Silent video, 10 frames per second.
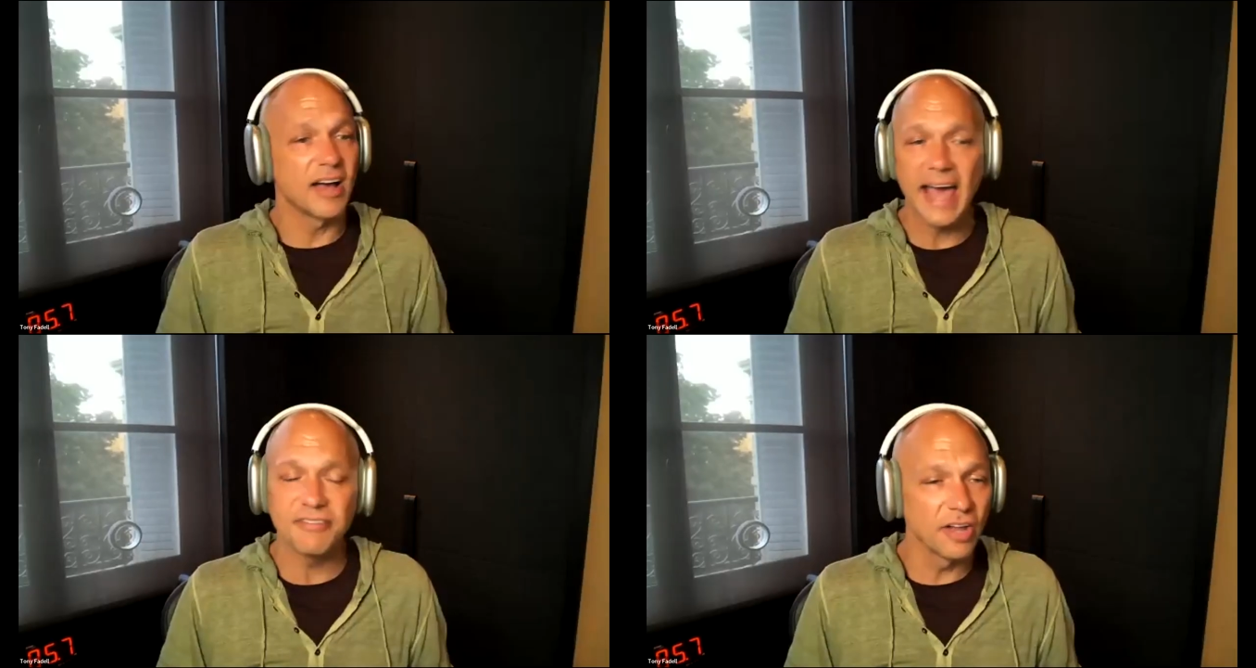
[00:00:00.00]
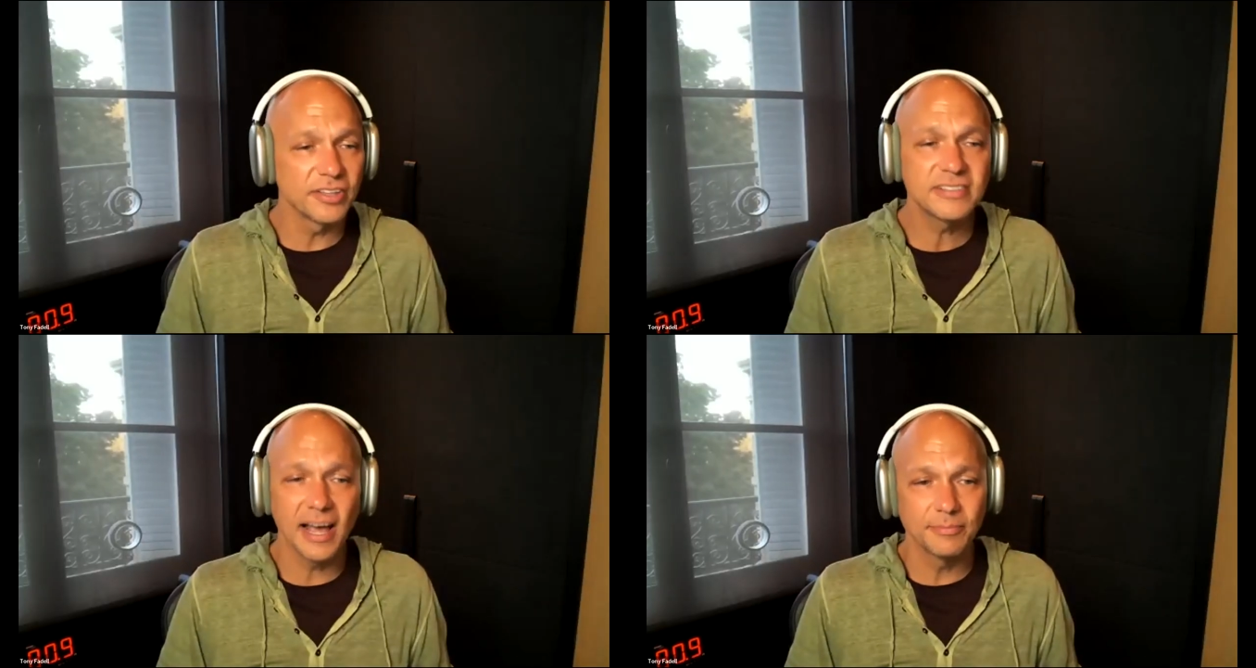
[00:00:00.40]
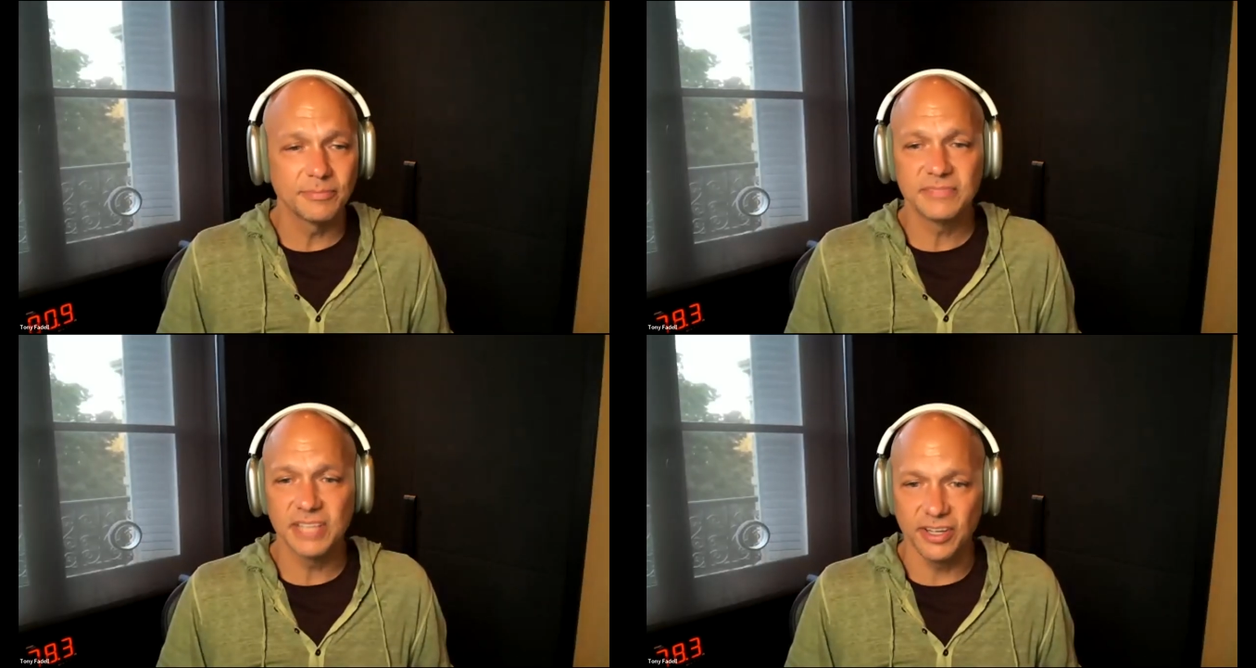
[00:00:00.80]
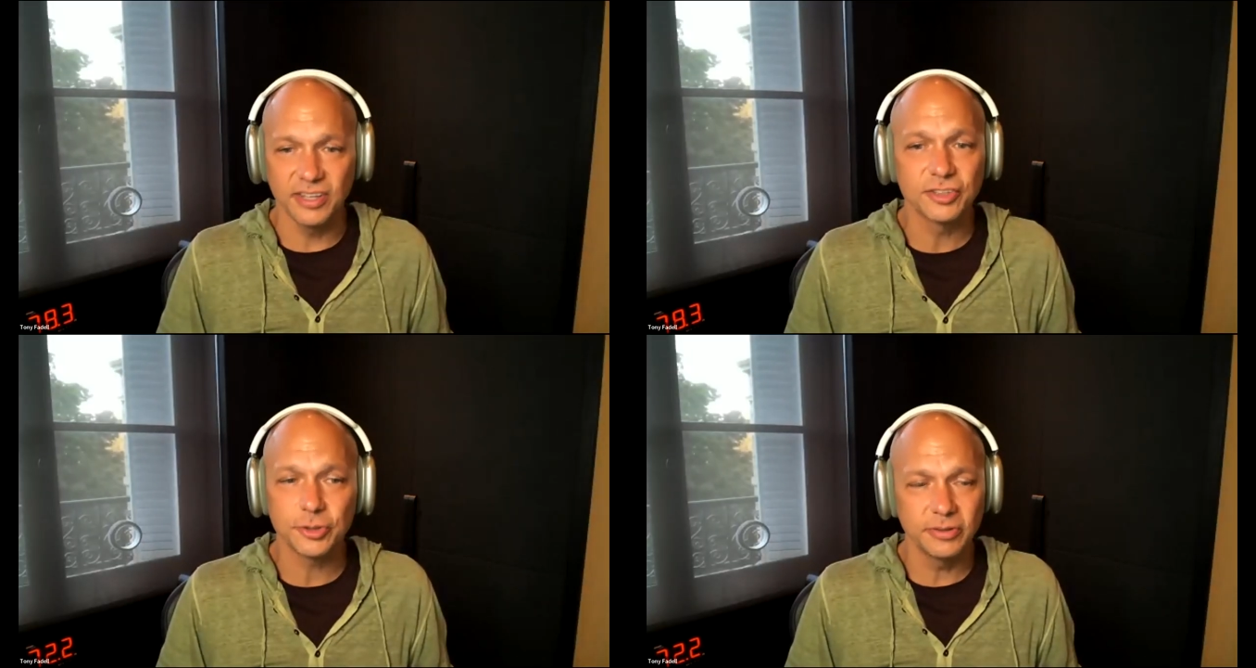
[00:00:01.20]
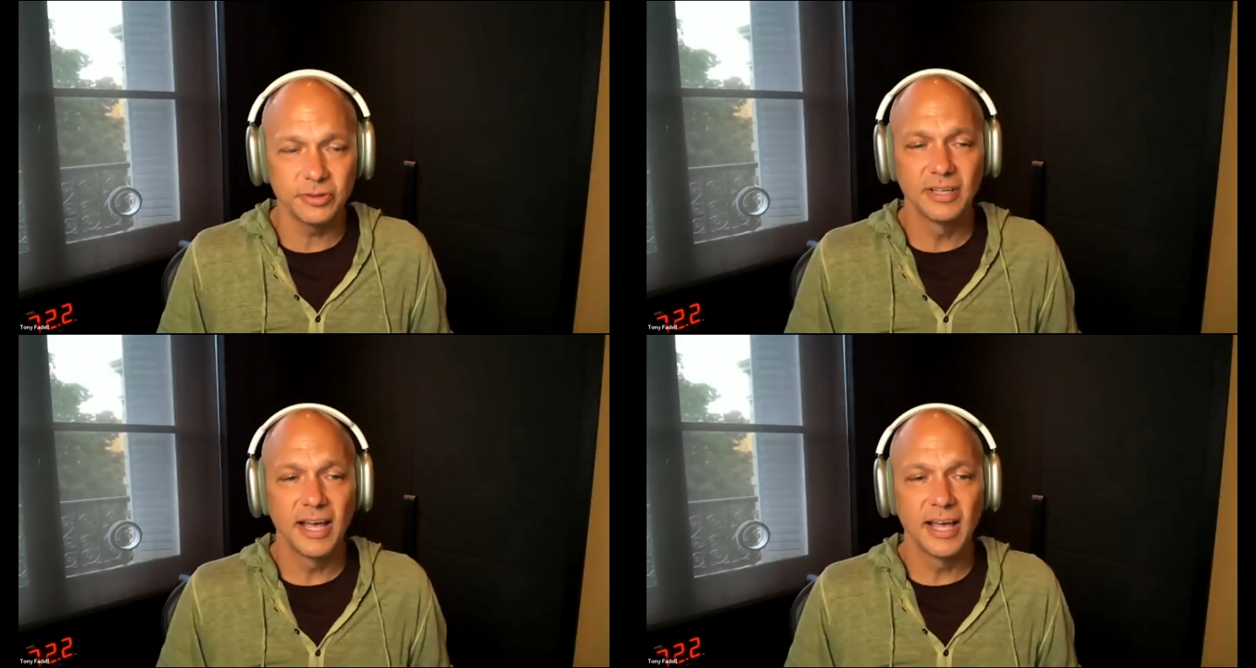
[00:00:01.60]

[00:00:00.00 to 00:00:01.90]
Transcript: I have it all the time, tell you the truth.